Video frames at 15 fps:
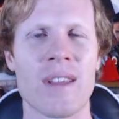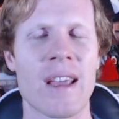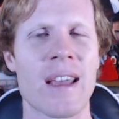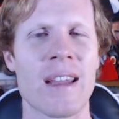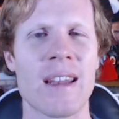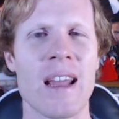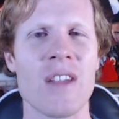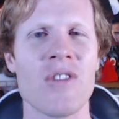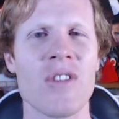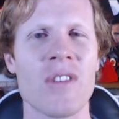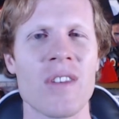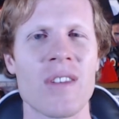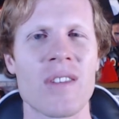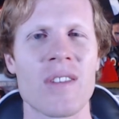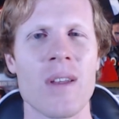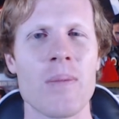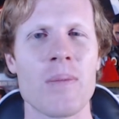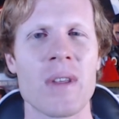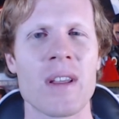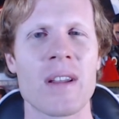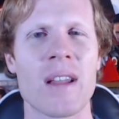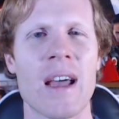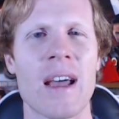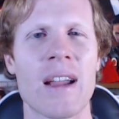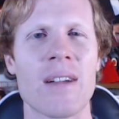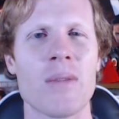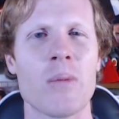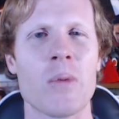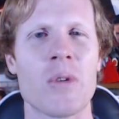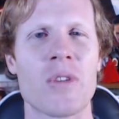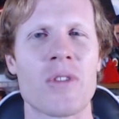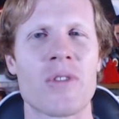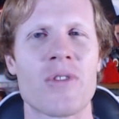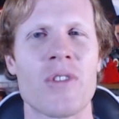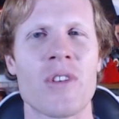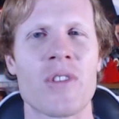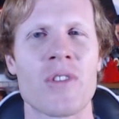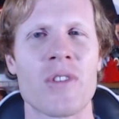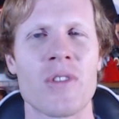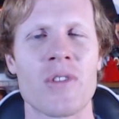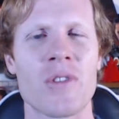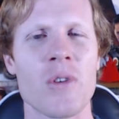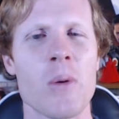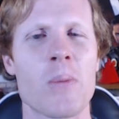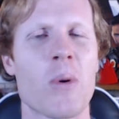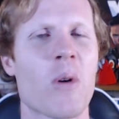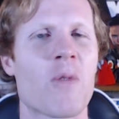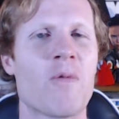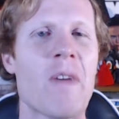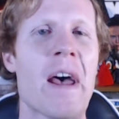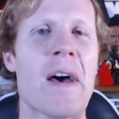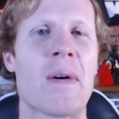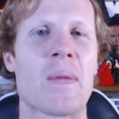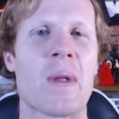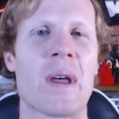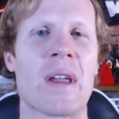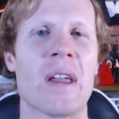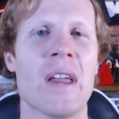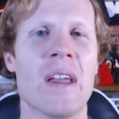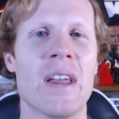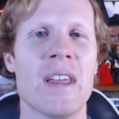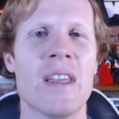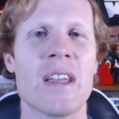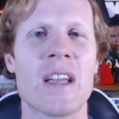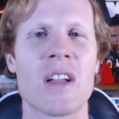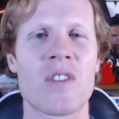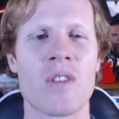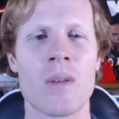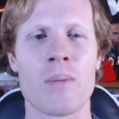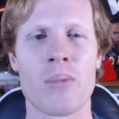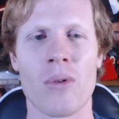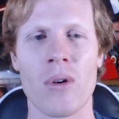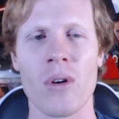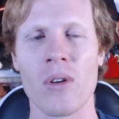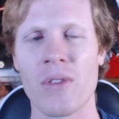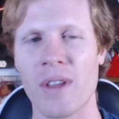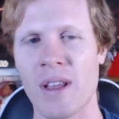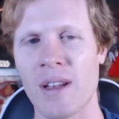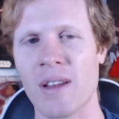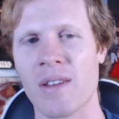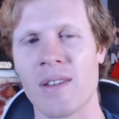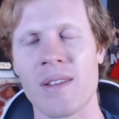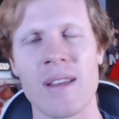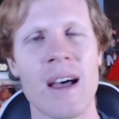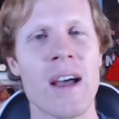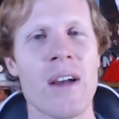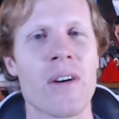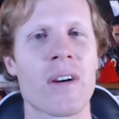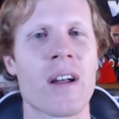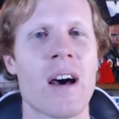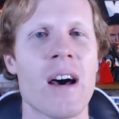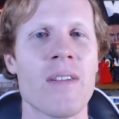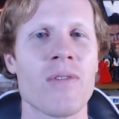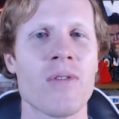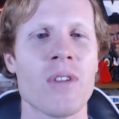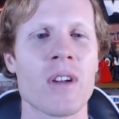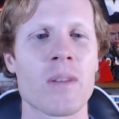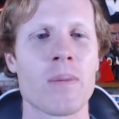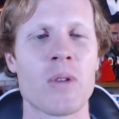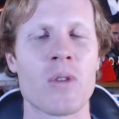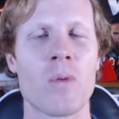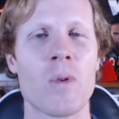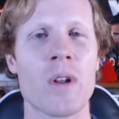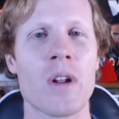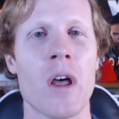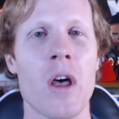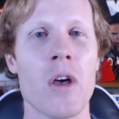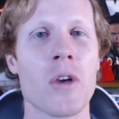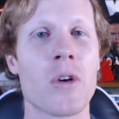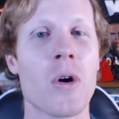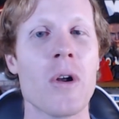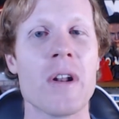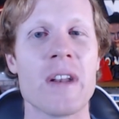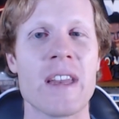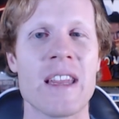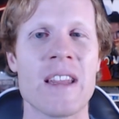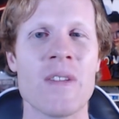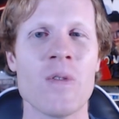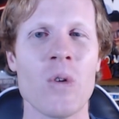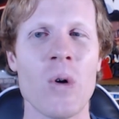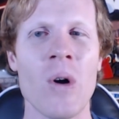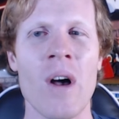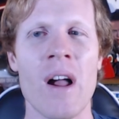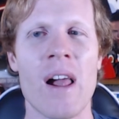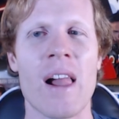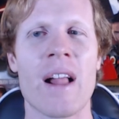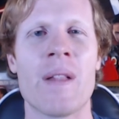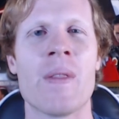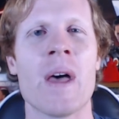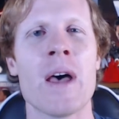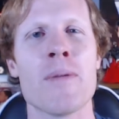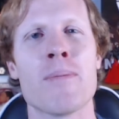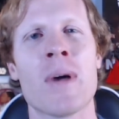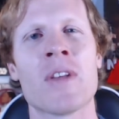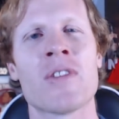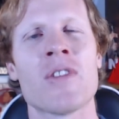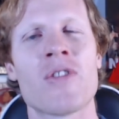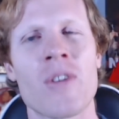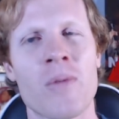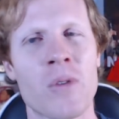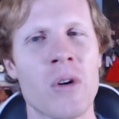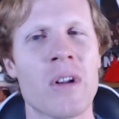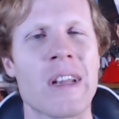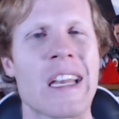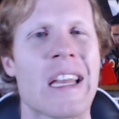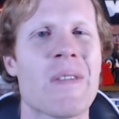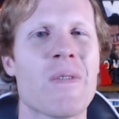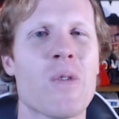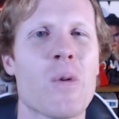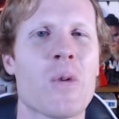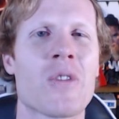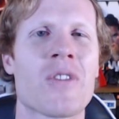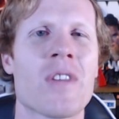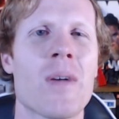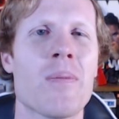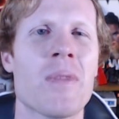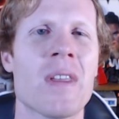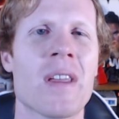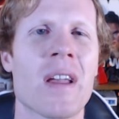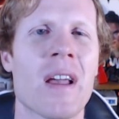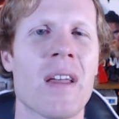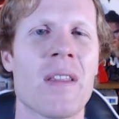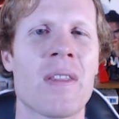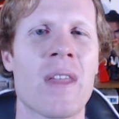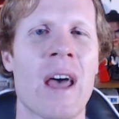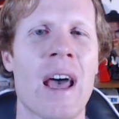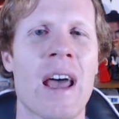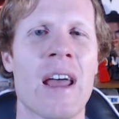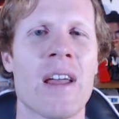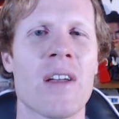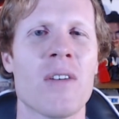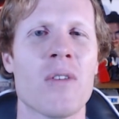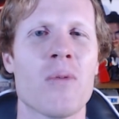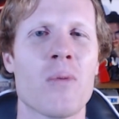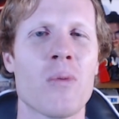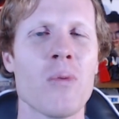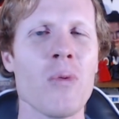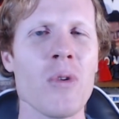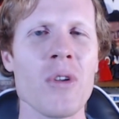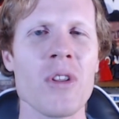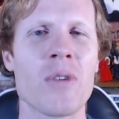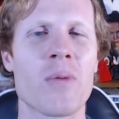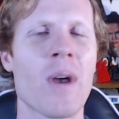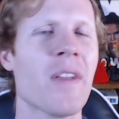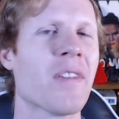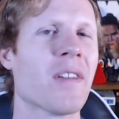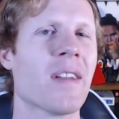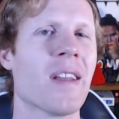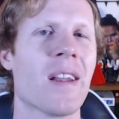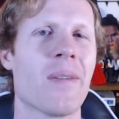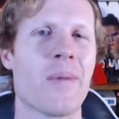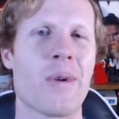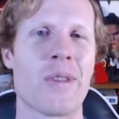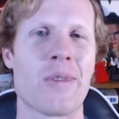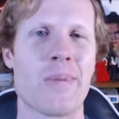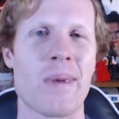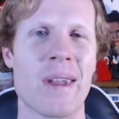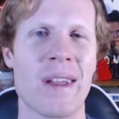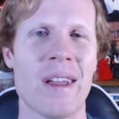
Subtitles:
and that just is something that was just so profound. Like, he gets embroiled in this entire conflict between good and evil, and that message of good and evil was something that really resonated with me.